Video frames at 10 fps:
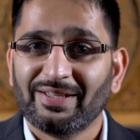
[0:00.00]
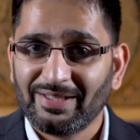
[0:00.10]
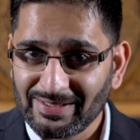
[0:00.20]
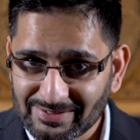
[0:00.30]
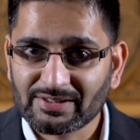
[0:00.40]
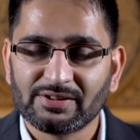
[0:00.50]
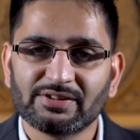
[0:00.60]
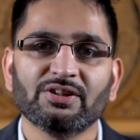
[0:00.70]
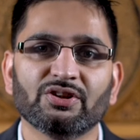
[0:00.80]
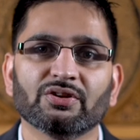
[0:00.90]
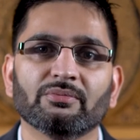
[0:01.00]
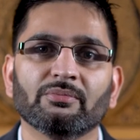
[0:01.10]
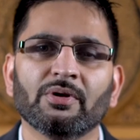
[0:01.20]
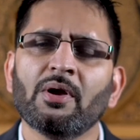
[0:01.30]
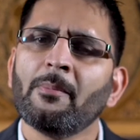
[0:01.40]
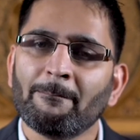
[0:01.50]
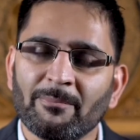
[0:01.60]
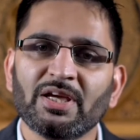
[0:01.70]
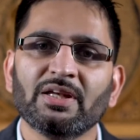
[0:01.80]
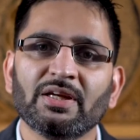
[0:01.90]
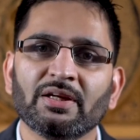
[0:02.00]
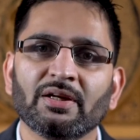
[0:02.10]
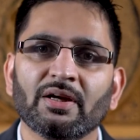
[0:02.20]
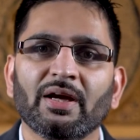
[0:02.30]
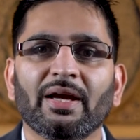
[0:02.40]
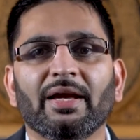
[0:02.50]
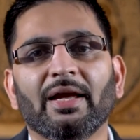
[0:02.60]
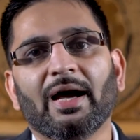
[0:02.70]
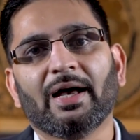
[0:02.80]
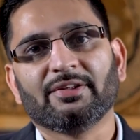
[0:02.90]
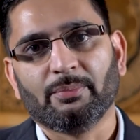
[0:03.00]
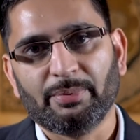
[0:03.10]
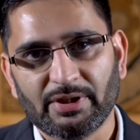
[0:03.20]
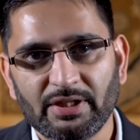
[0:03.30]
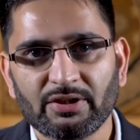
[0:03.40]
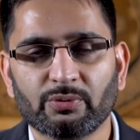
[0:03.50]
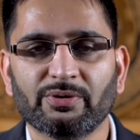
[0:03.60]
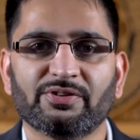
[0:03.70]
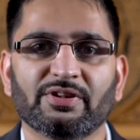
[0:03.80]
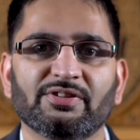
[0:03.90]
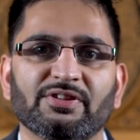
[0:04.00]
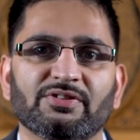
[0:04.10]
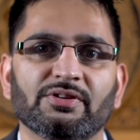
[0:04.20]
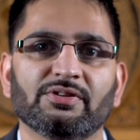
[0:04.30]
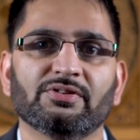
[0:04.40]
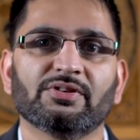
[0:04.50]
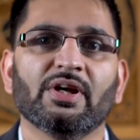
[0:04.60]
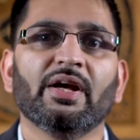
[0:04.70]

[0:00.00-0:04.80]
is contingent, meaning it has a beginning to its existence,